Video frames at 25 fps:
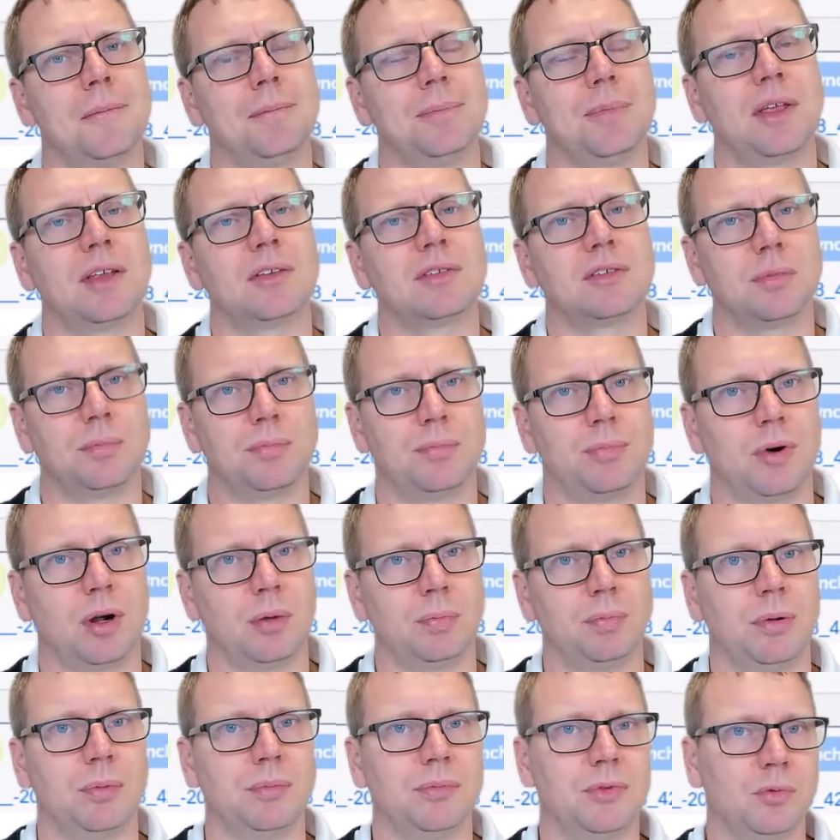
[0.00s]
there's some
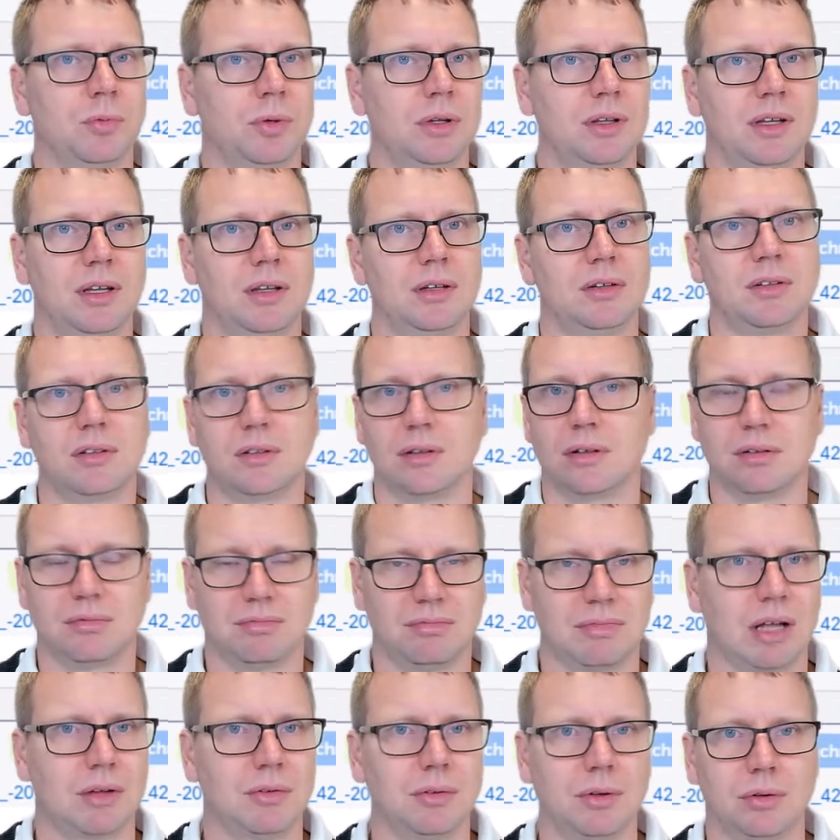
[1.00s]
problems with this,
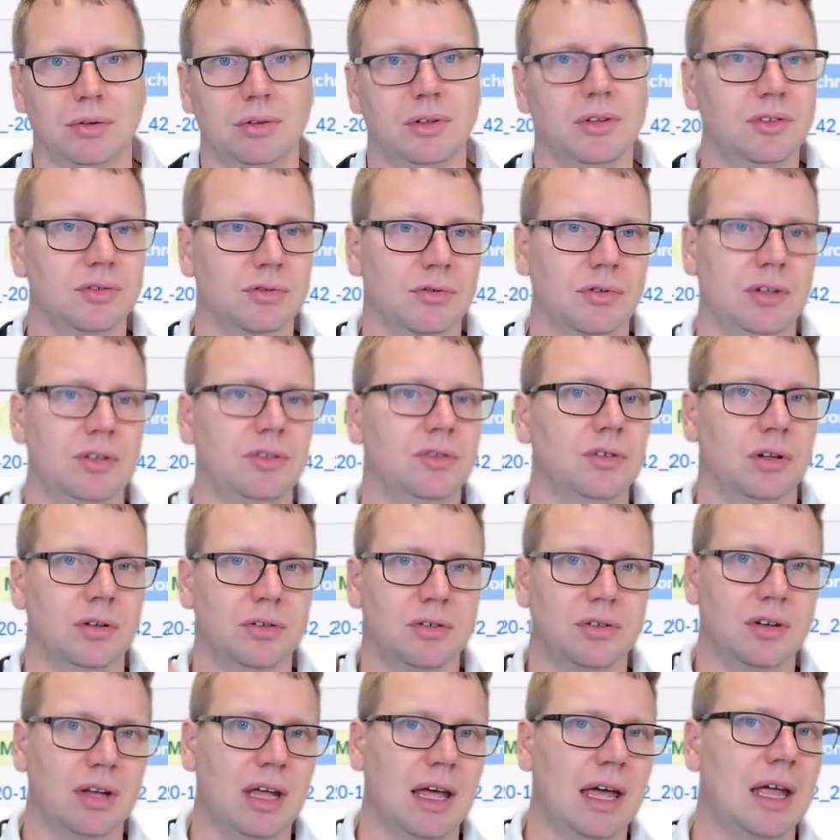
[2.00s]
download the screenshot,
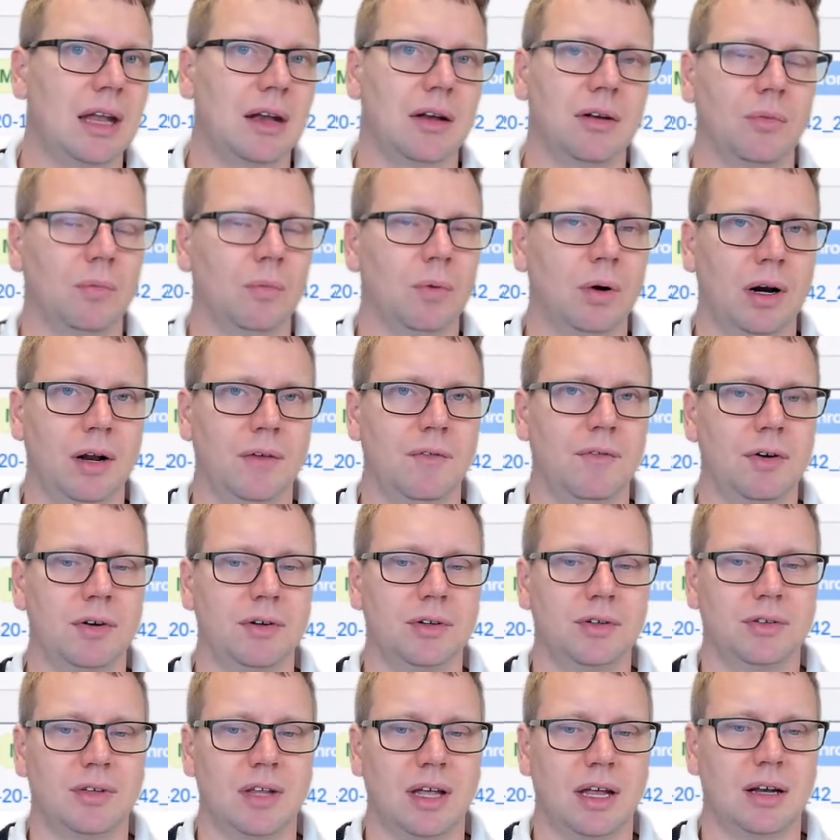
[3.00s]
add whatever
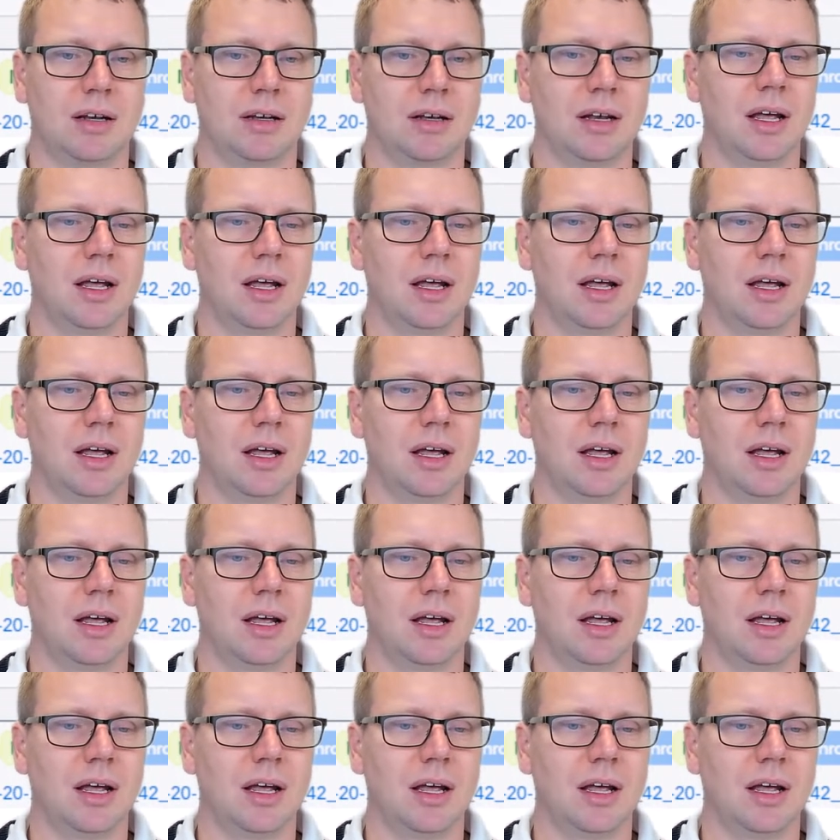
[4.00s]
that